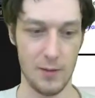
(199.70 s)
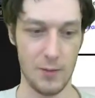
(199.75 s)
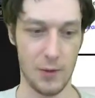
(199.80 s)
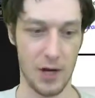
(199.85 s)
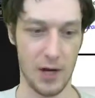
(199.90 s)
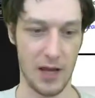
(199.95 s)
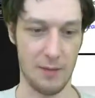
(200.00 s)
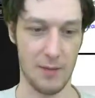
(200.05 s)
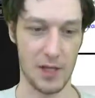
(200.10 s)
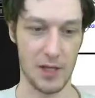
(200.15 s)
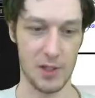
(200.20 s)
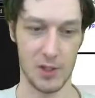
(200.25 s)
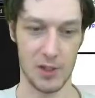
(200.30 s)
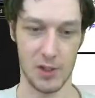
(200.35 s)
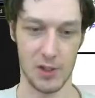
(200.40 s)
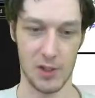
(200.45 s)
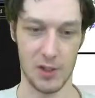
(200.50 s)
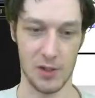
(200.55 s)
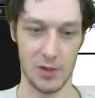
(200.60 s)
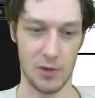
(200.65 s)

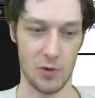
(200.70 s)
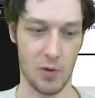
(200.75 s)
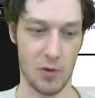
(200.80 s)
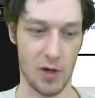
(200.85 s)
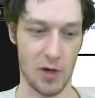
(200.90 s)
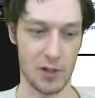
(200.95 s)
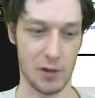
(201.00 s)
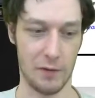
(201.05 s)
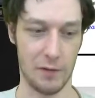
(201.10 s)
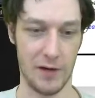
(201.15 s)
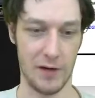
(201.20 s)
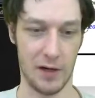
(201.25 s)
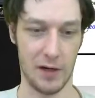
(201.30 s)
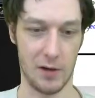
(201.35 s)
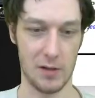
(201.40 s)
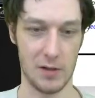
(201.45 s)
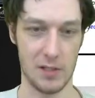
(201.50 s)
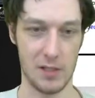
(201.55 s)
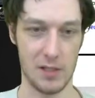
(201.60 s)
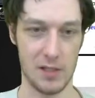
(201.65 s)
ambitious to cross your
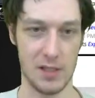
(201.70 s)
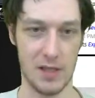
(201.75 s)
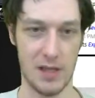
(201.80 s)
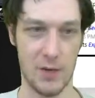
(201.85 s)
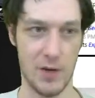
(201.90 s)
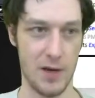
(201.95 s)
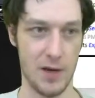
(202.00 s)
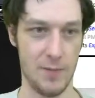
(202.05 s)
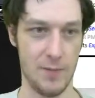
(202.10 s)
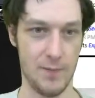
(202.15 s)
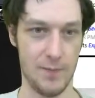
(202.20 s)
fingers in that way.